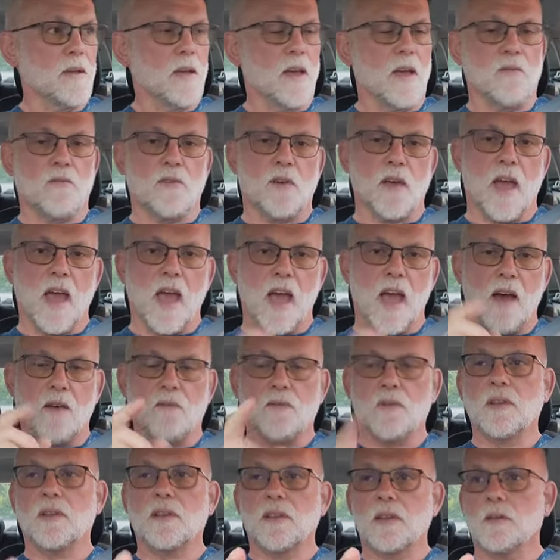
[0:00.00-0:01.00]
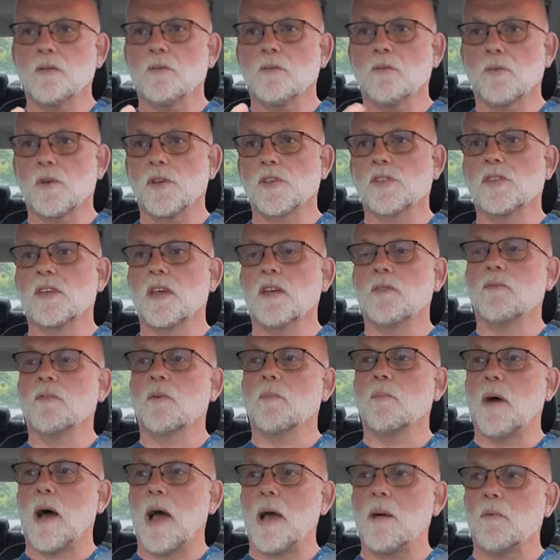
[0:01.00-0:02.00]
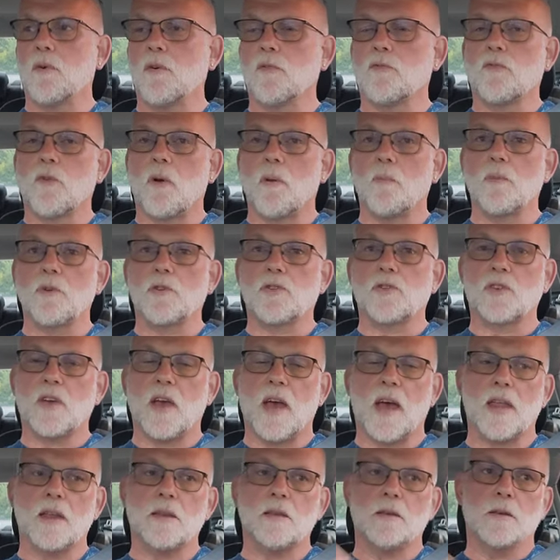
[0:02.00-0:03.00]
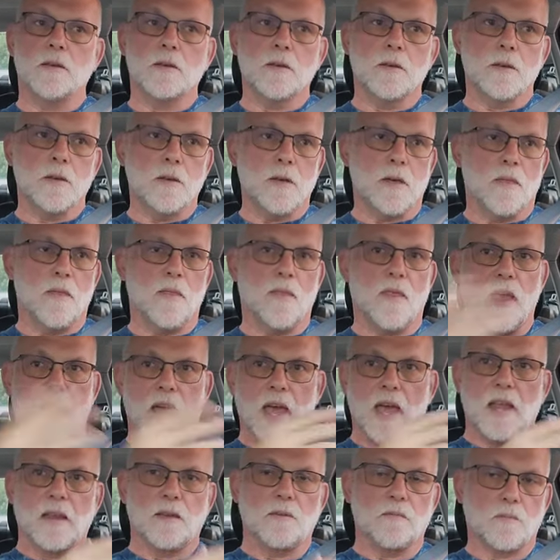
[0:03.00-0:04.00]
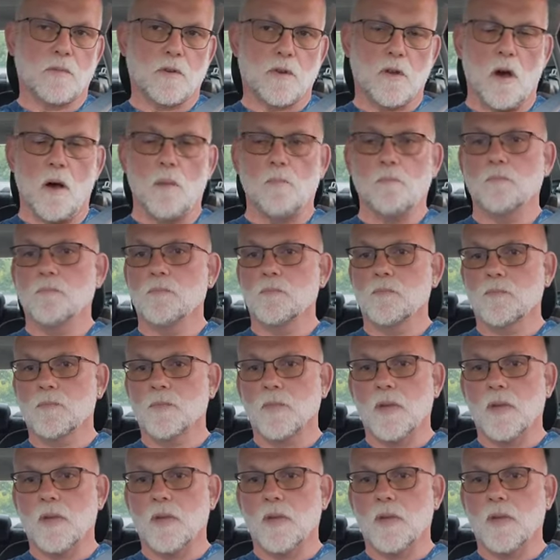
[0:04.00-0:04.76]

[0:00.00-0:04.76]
if you haven't received a Bible from us yet, then come.